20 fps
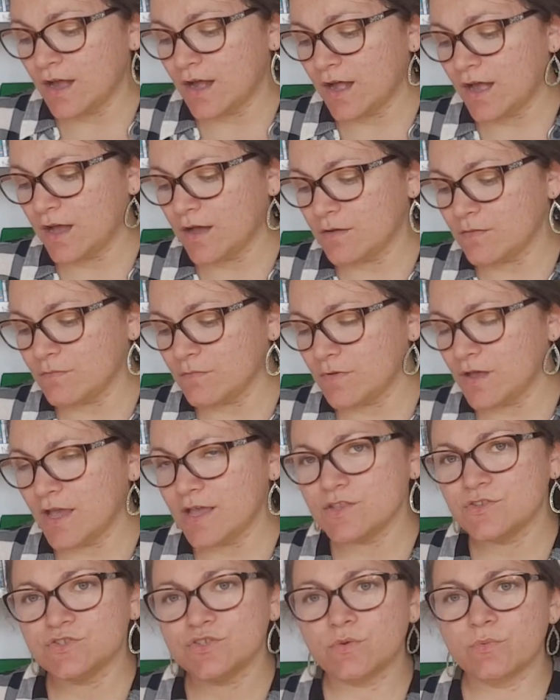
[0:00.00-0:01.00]
Um,
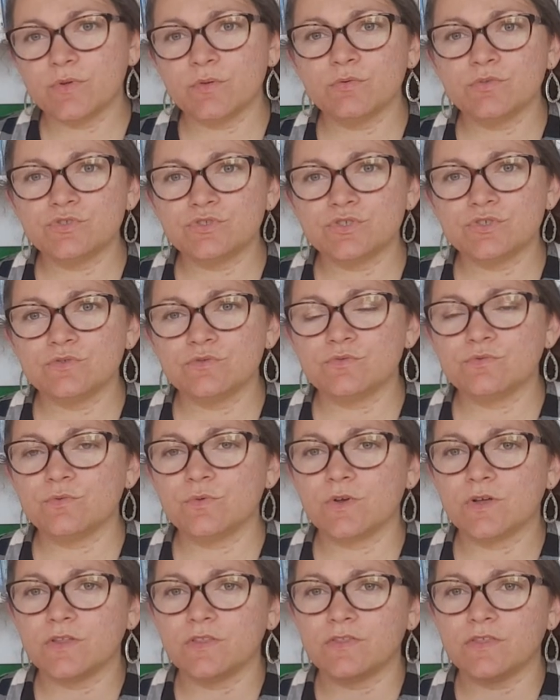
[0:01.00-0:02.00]
and so we will
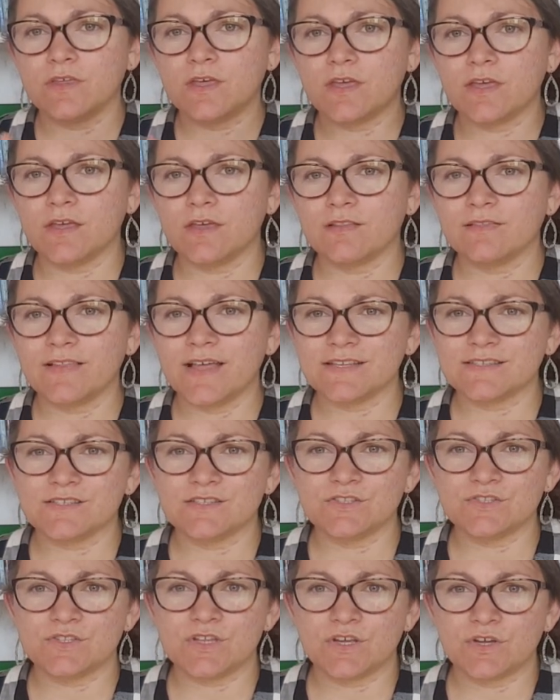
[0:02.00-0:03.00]
do the
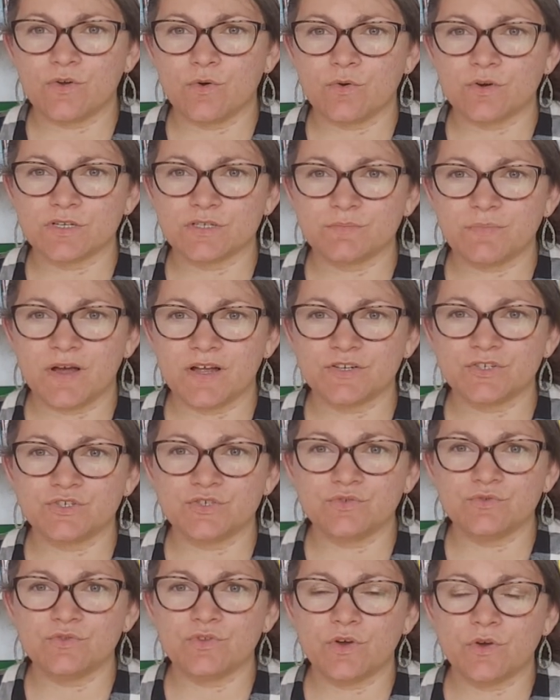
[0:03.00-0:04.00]
lessons that correspond
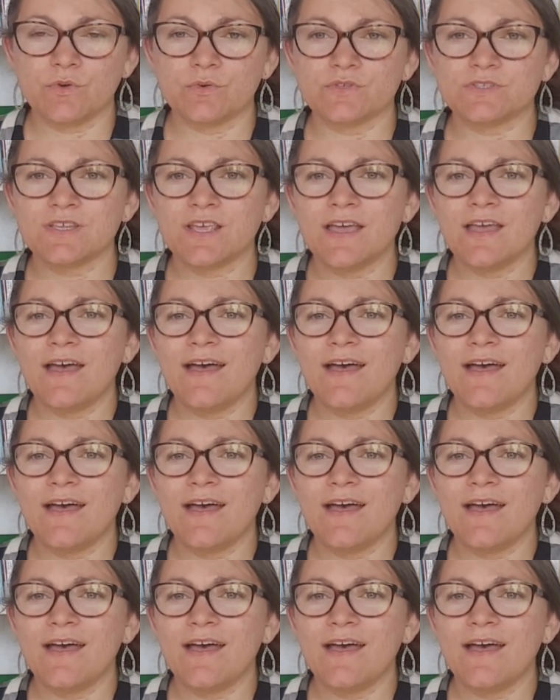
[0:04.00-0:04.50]
to those.